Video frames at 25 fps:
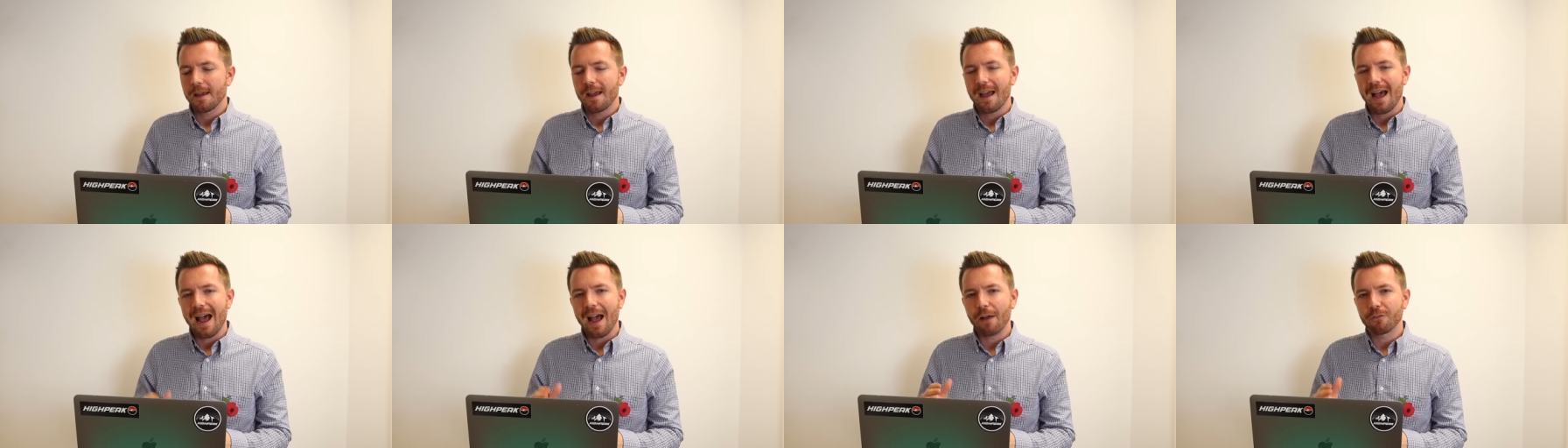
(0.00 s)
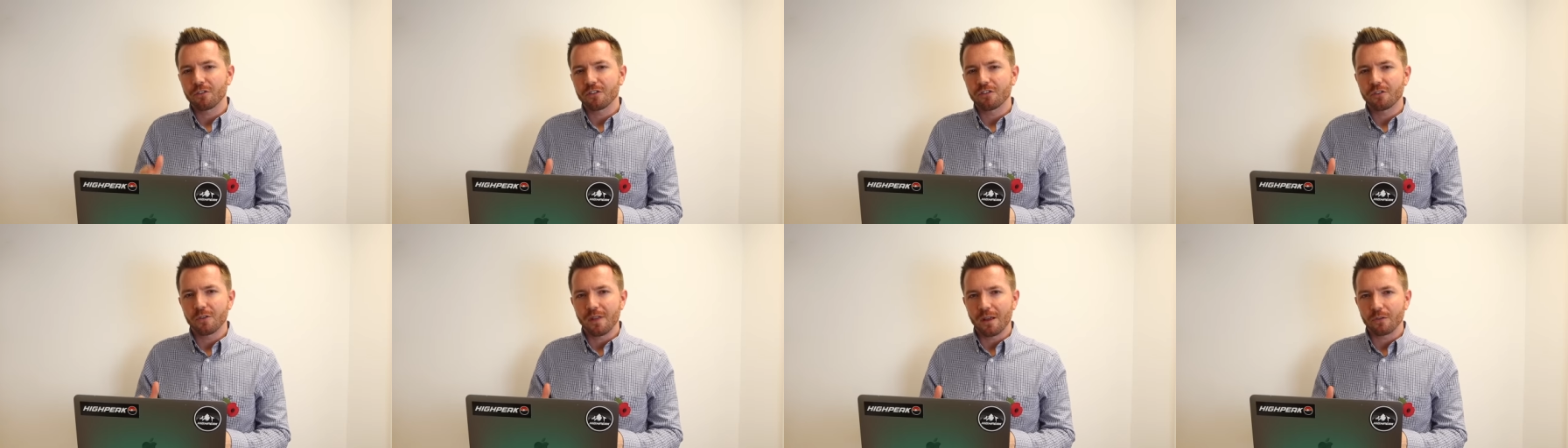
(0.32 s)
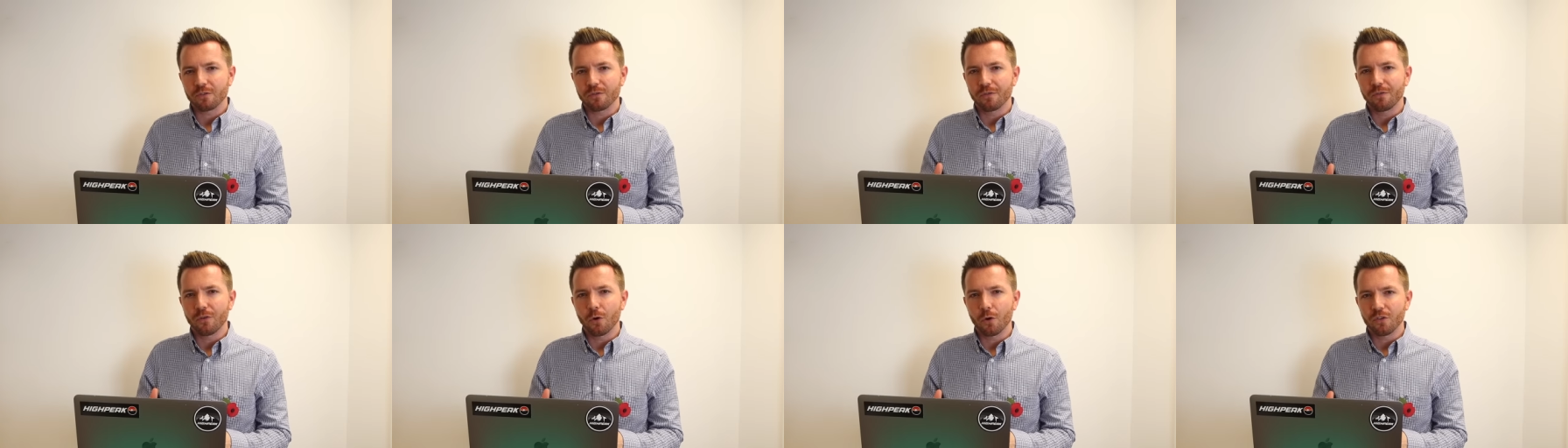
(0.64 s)
After
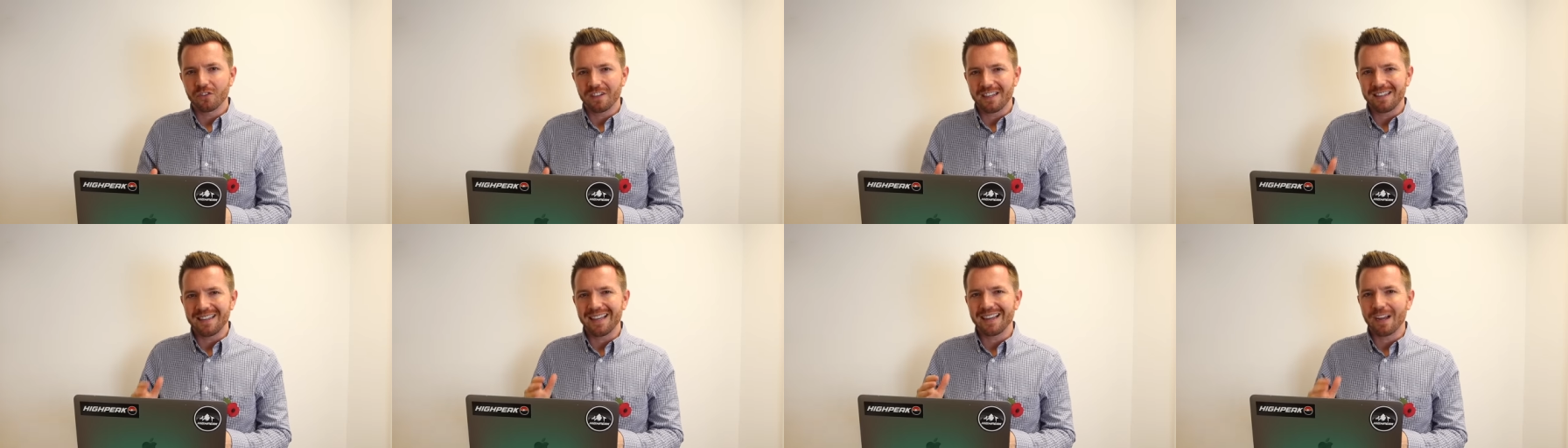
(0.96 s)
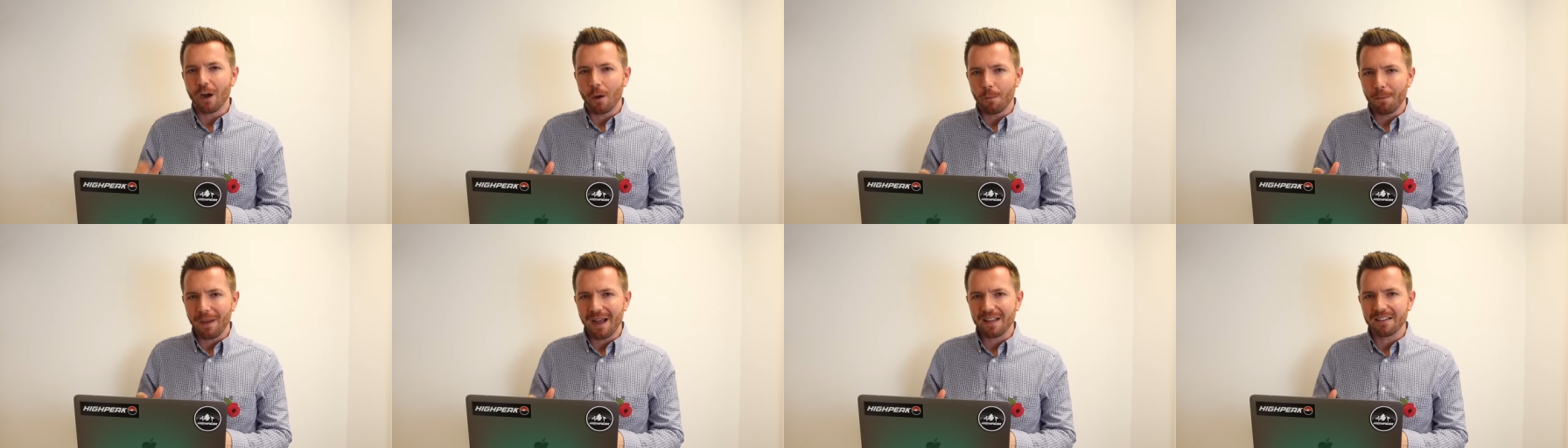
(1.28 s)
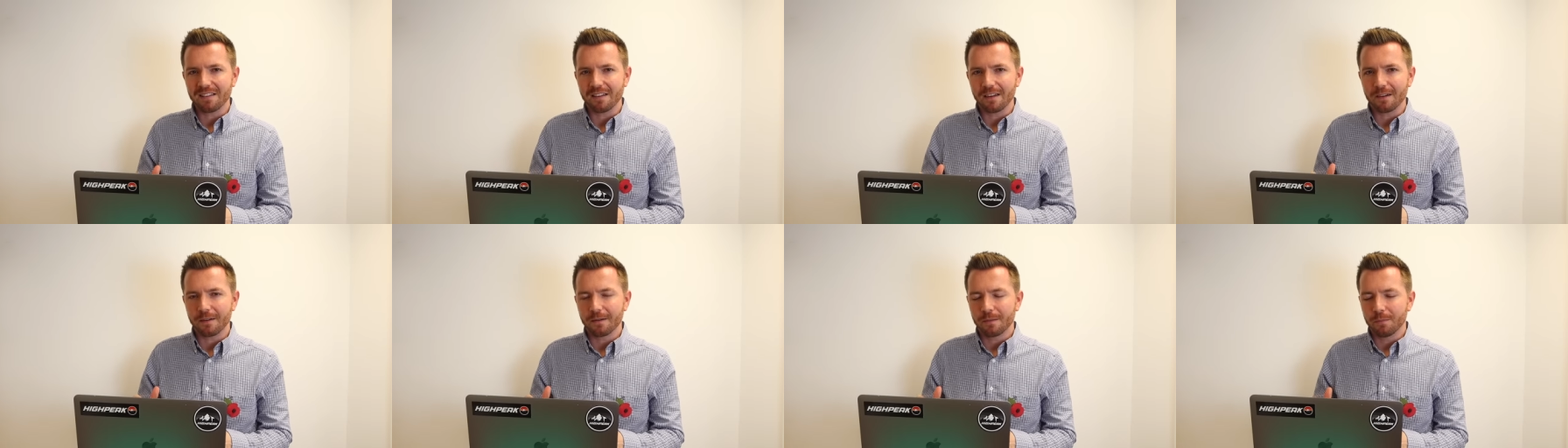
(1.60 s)
2014 they got
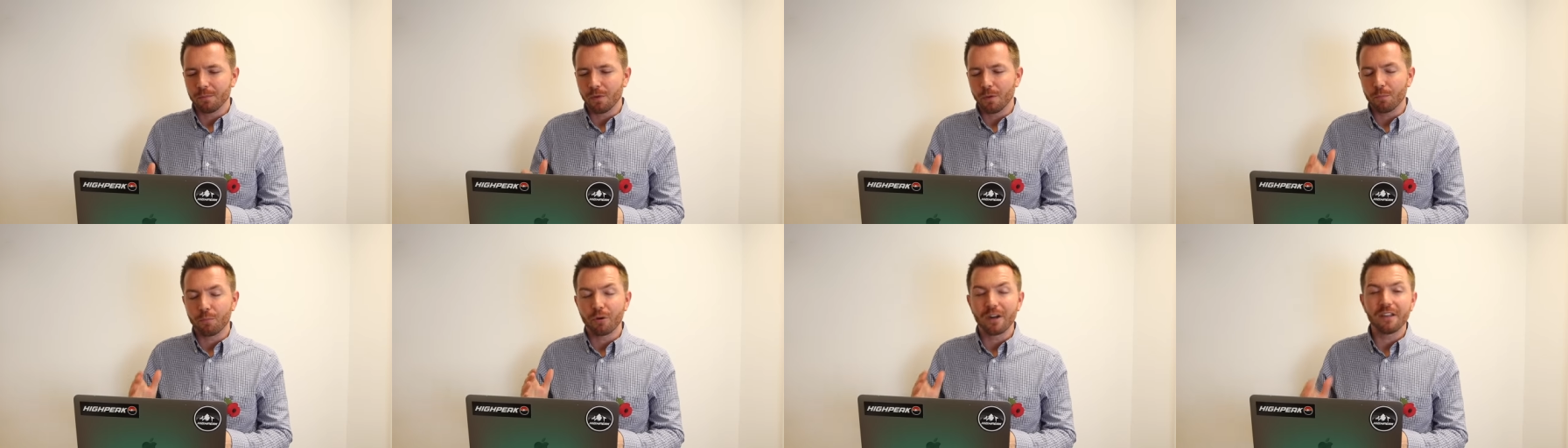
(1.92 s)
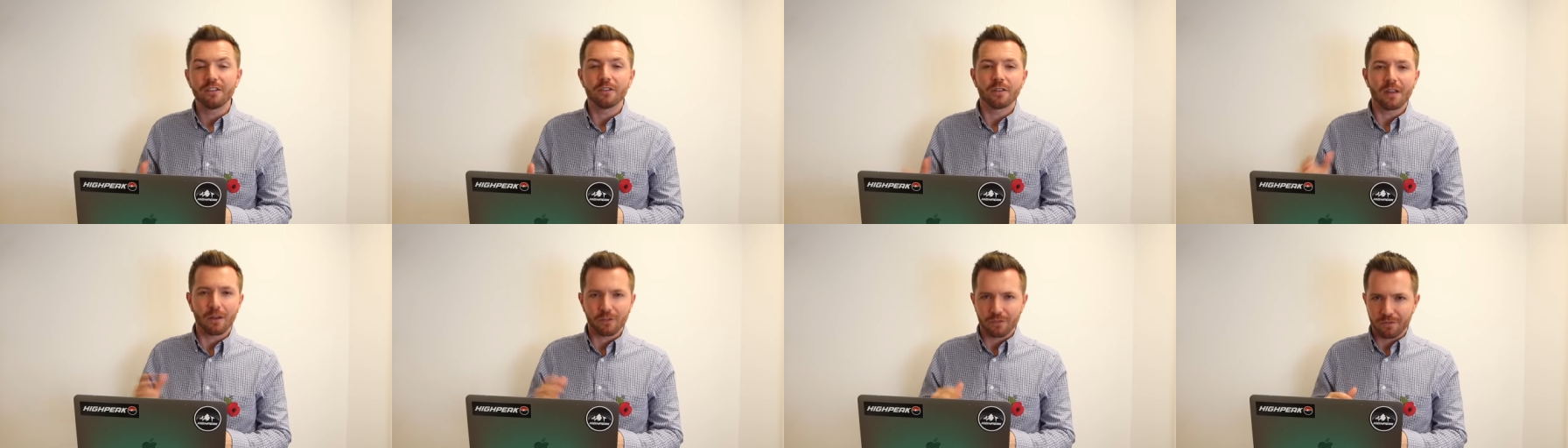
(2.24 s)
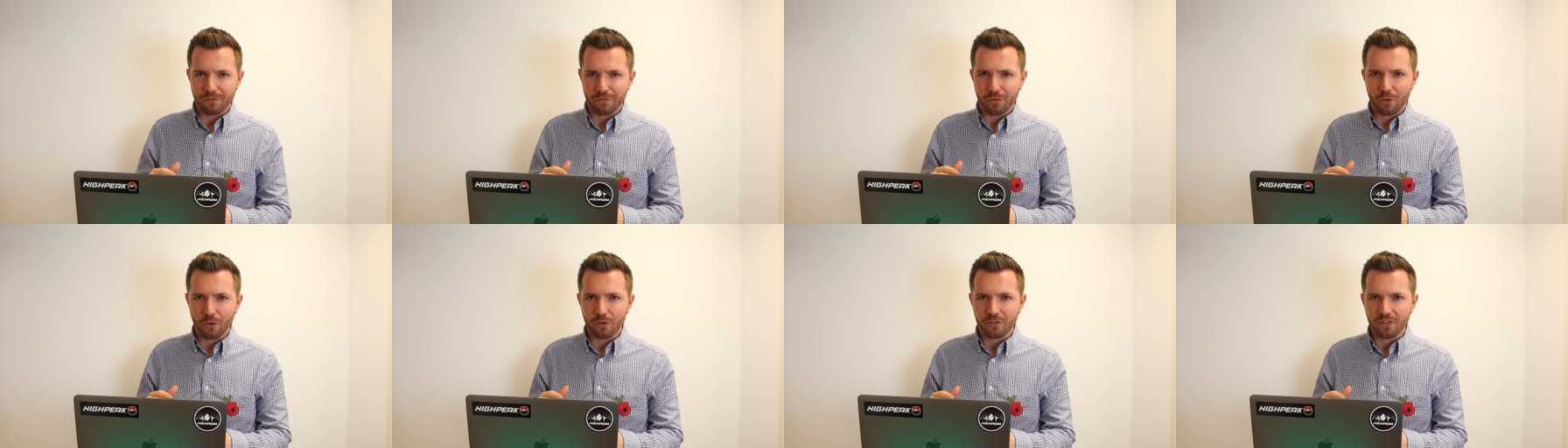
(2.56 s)
better, but
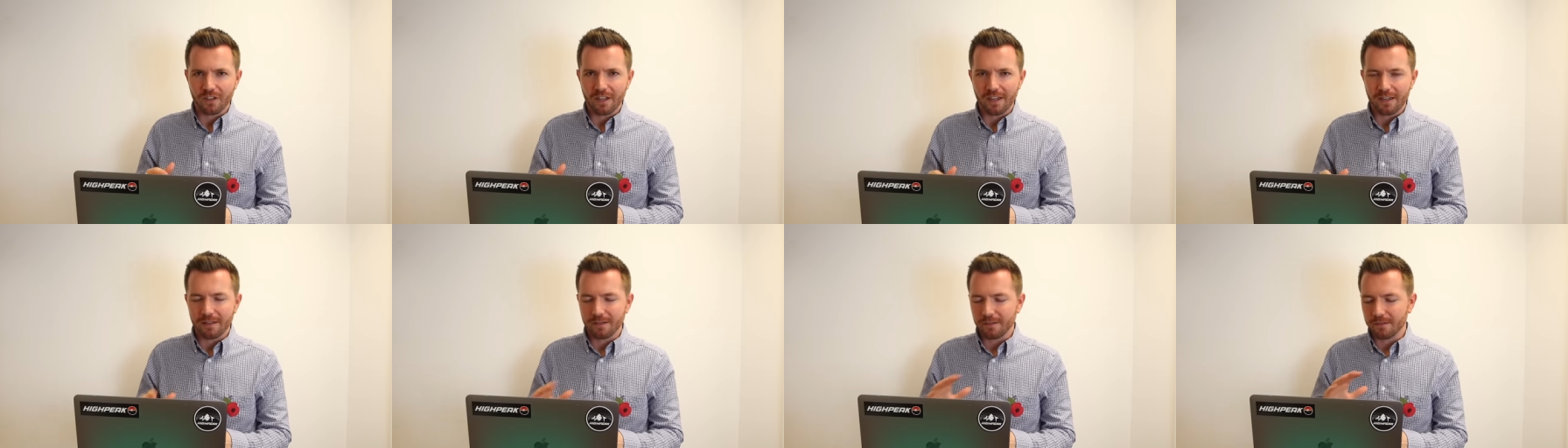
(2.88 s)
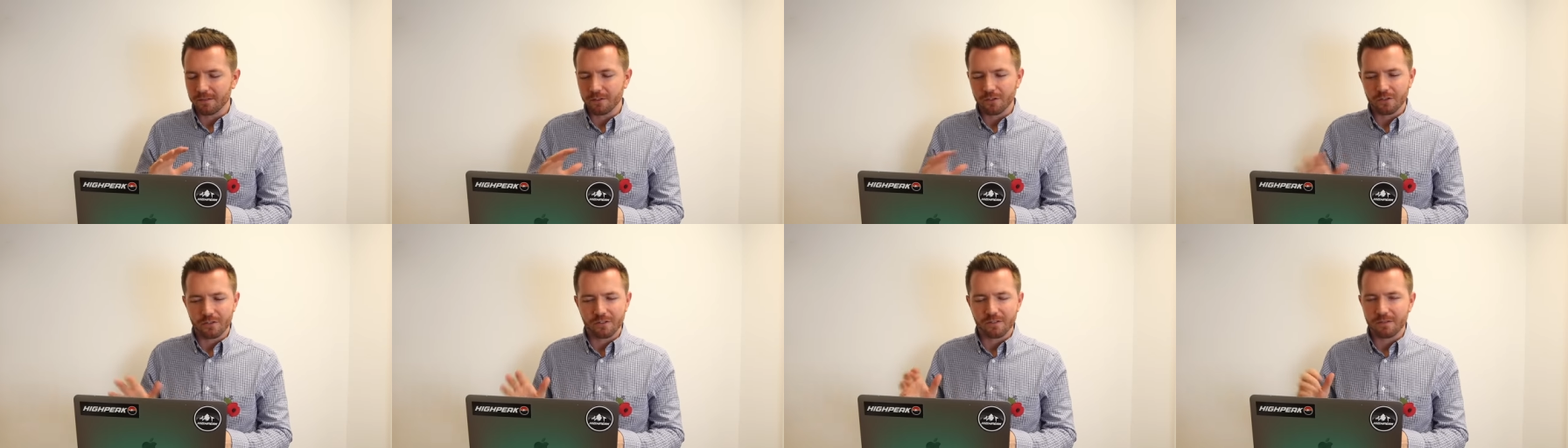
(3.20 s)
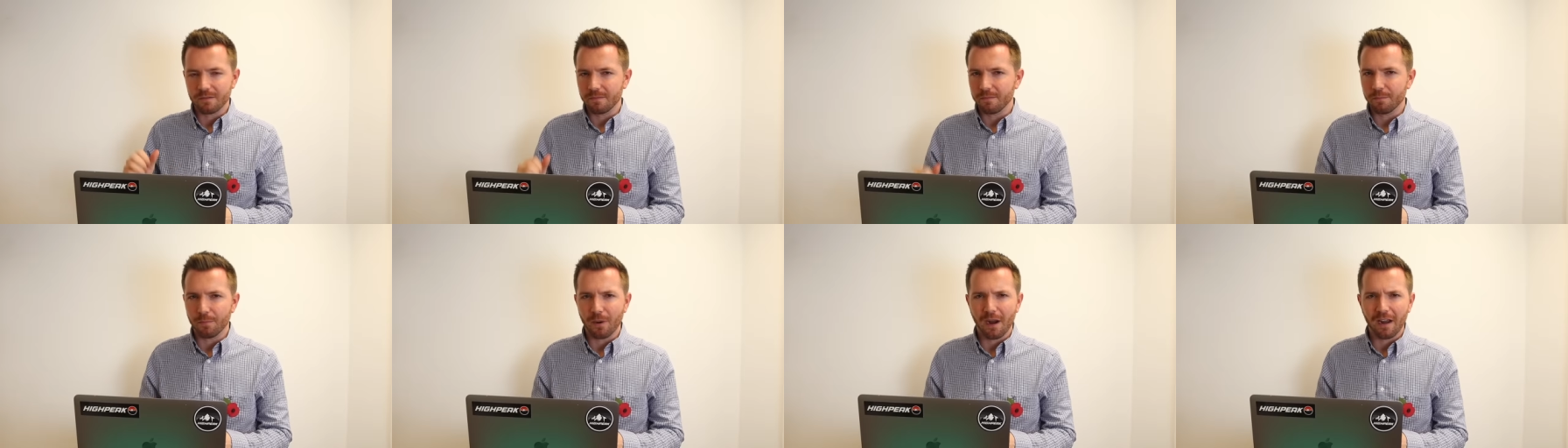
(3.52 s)
pre-2014
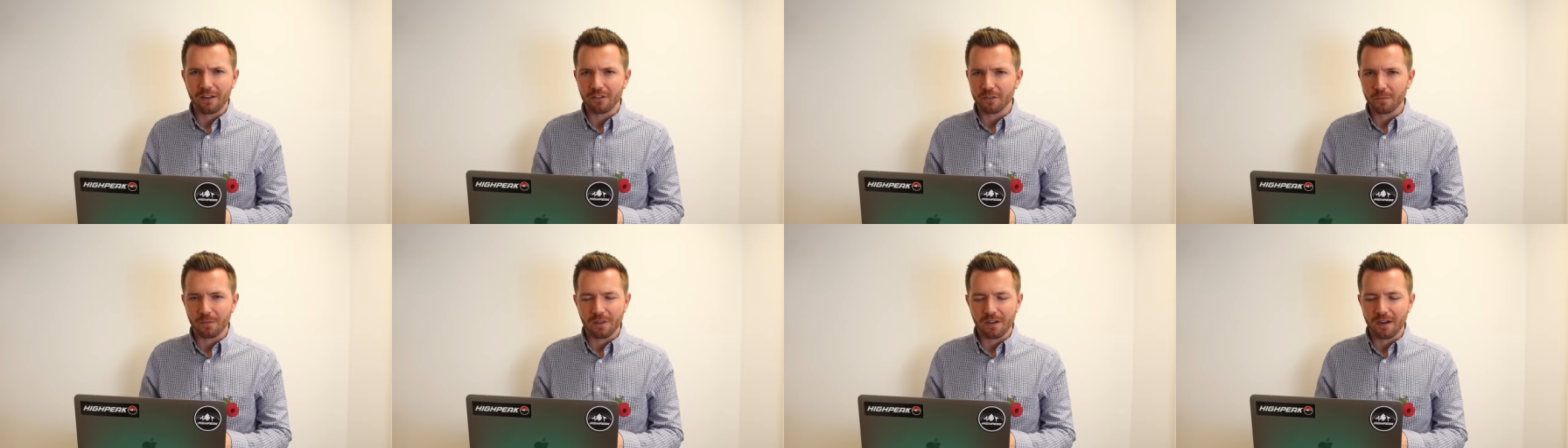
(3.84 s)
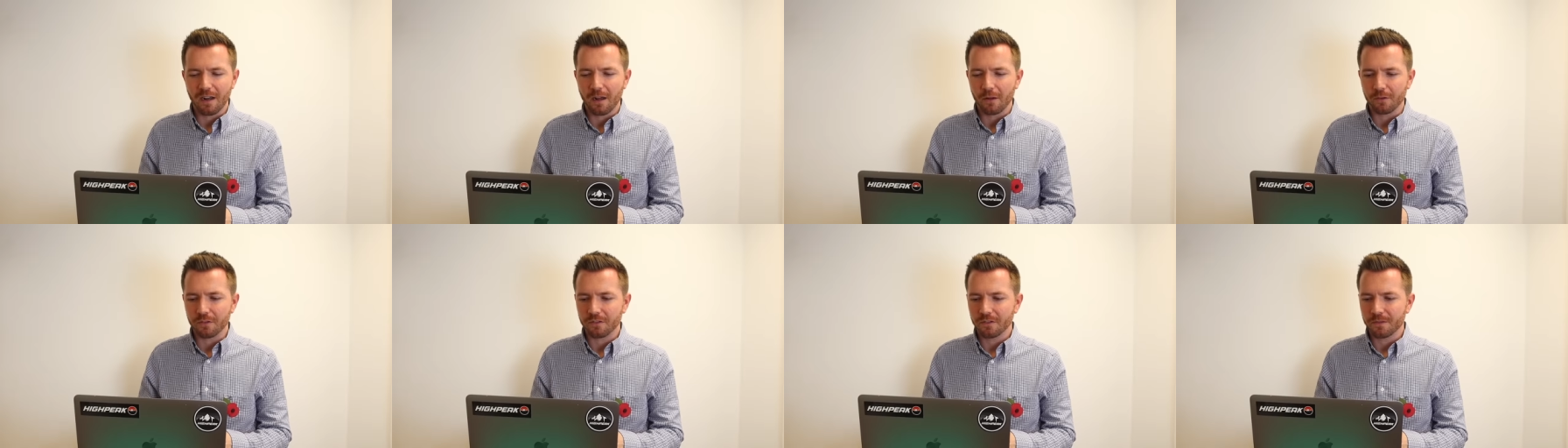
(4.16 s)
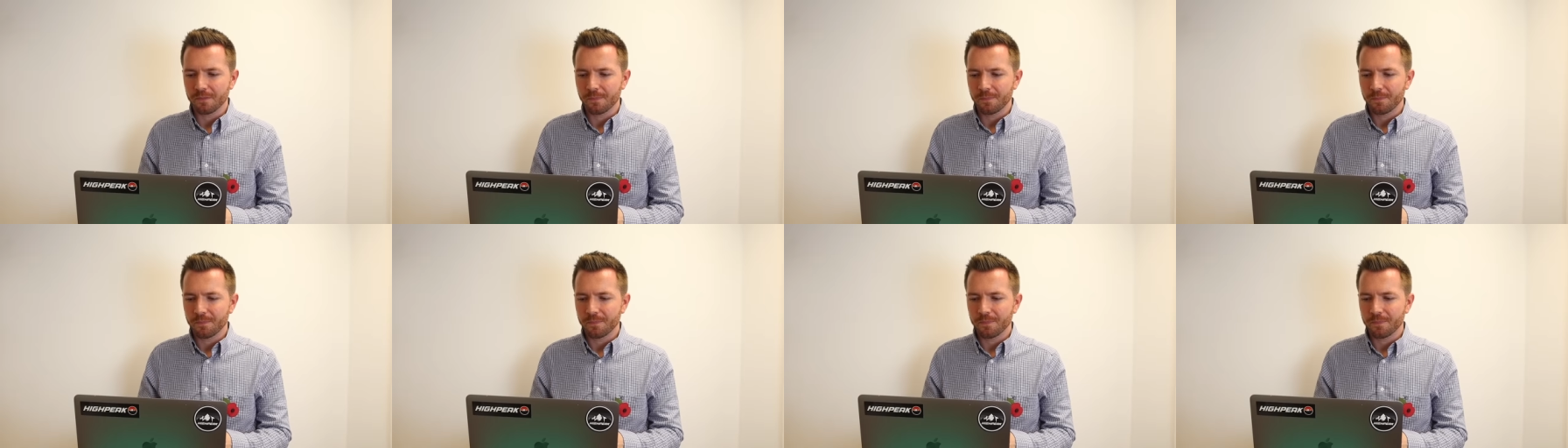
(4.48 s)
just buy something else.